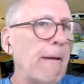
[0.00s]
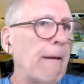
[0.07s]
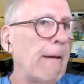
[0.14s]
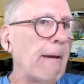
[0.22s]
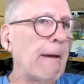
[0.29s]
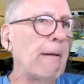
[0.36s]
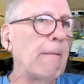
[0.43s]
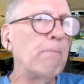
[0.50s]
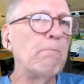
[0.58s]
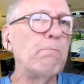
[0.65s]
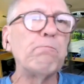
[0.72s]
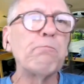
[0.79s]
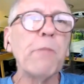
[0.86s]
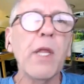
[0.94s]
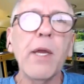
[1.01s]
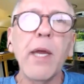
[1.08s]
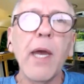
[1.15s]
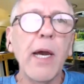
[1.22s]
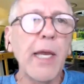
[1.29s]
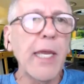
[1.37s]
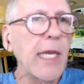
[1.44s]
Um,
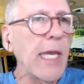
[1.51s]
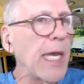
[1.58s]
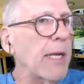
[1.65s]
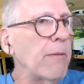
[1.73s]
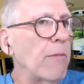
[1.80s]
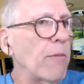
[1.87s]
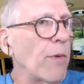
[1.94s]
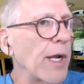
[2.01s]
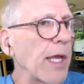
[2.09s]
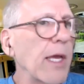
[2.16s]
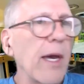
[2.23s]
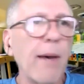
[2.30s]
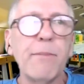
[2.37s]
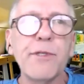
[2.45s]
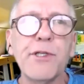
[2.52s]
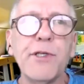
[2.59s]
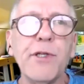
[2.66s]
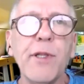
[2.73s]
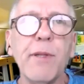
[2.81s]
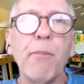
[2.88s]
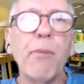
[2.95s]
Again, when it comes to
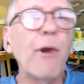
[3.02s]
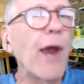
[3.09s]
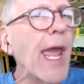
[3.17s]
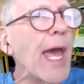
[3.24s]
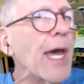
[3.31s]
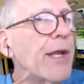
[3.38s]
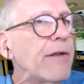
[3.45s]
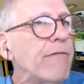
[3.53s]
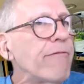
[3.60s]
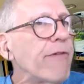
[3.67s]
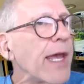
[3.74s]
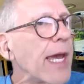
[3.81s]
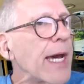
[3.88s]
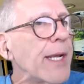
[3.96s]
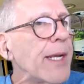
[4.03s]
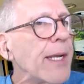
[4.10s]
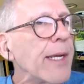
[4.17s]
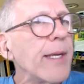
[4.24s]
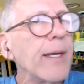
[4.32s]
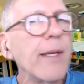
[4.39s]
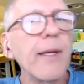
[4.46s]
the brand of van,
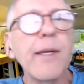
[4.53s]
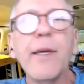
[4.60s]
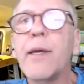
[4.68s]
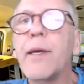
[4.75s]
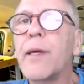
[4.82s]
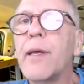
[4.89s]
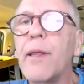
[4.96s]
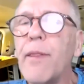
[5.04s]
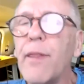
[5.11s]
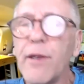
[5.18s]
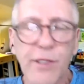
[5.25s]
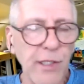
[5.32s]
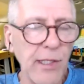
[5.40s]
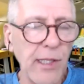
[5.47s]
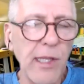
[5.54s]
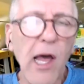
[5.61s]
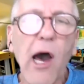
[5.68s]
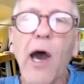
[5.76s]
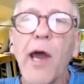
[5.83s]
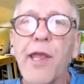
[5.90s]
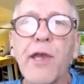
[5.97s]
there's a
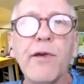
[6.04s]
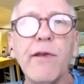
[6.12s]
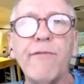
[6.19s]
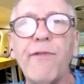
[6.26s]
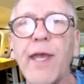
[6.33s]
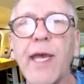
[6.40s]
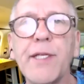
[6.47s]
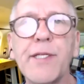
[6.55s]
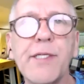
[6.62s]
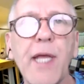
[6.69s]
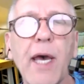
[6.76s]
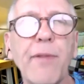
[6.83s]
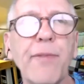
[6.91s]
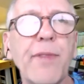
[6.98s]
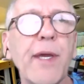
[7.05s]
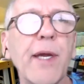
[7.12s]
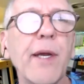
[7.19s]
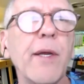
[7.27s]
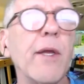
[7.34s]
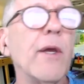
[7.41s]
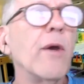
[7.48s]
lot of good vans out there.